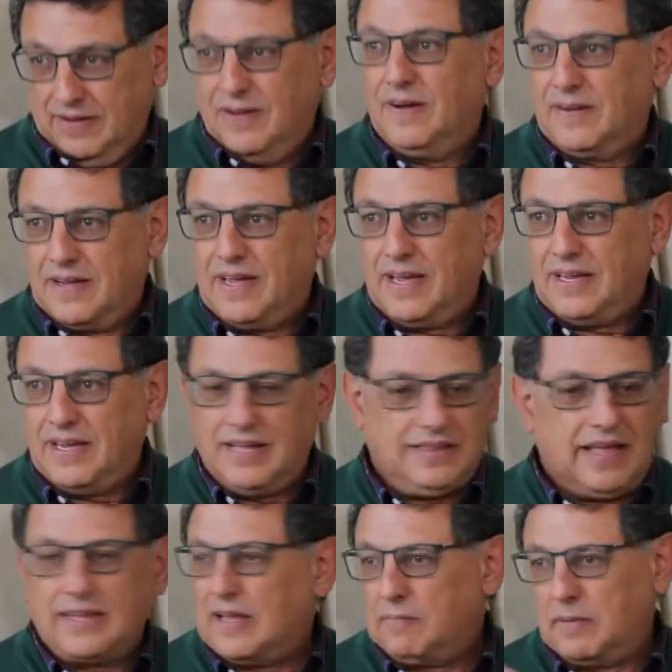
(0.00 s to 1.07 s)
okay, and
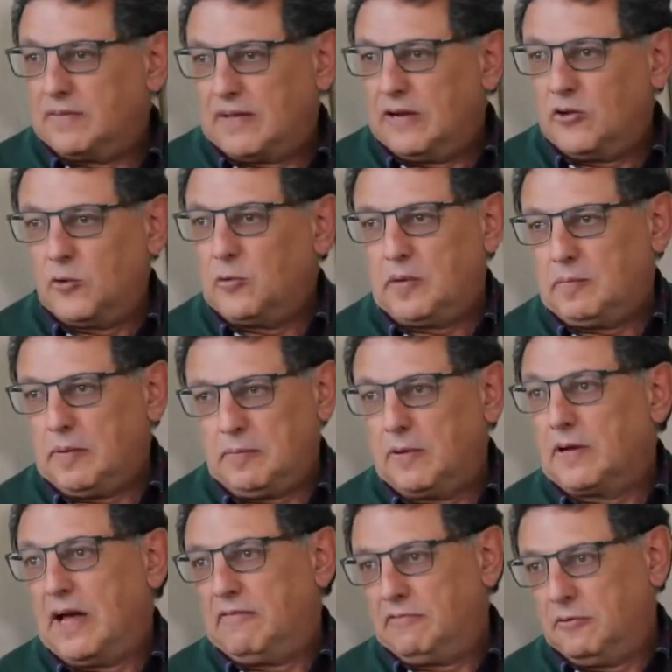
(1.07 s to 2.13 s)
that happens a lot with people
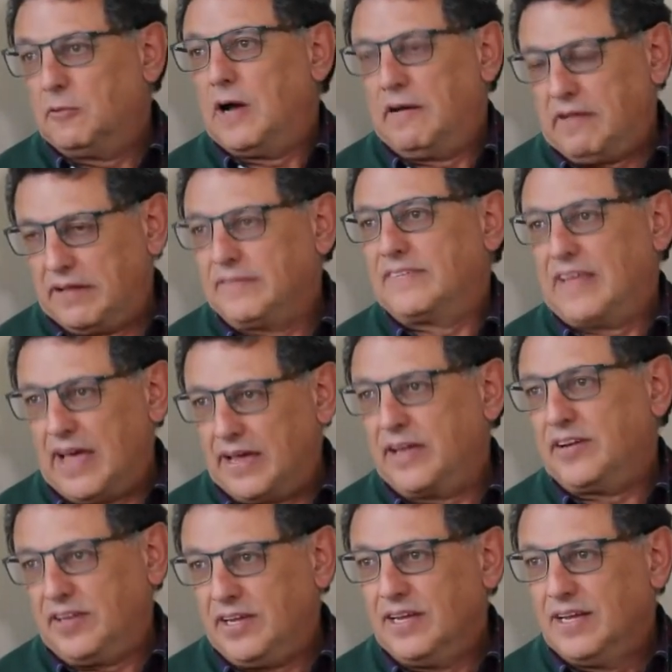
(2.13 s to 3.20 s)
who have
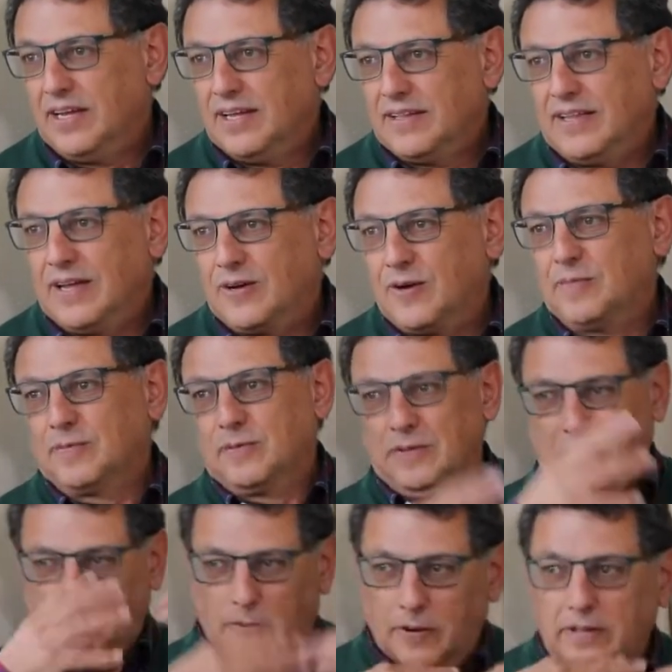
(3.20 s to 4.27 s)
anxiety. They come to the
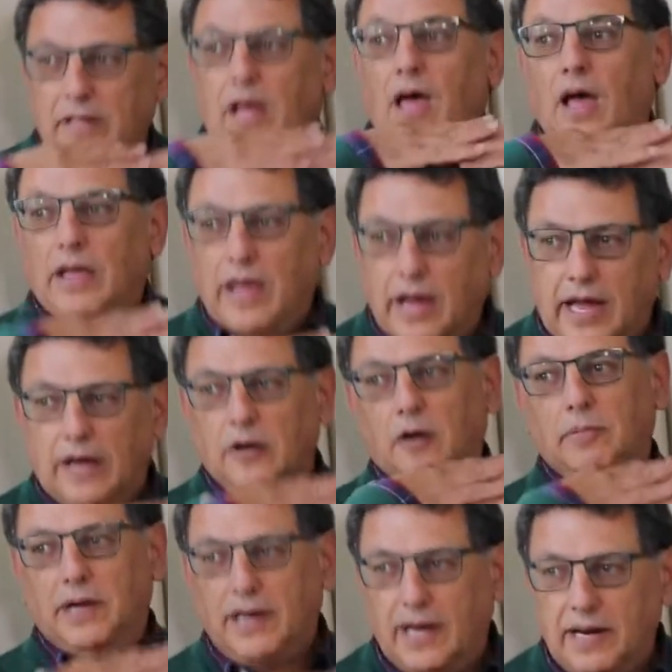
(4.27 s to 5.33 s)
point, you cannot
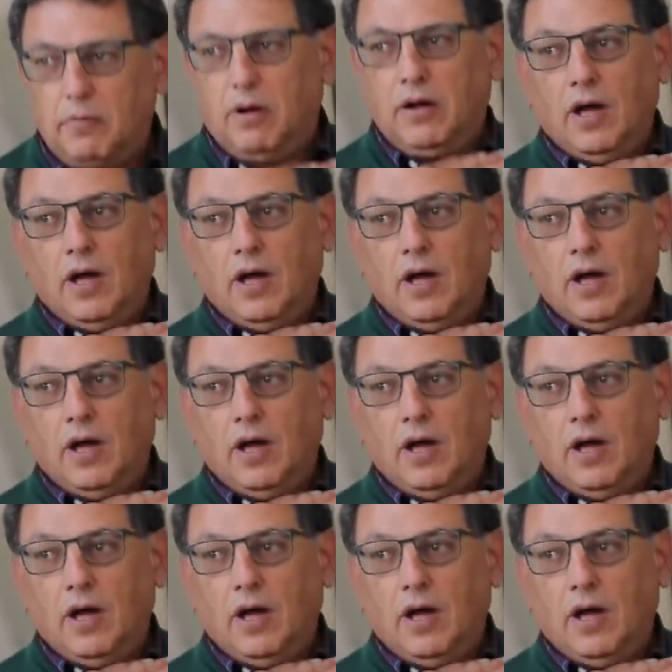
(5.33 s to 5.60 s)
be anyone.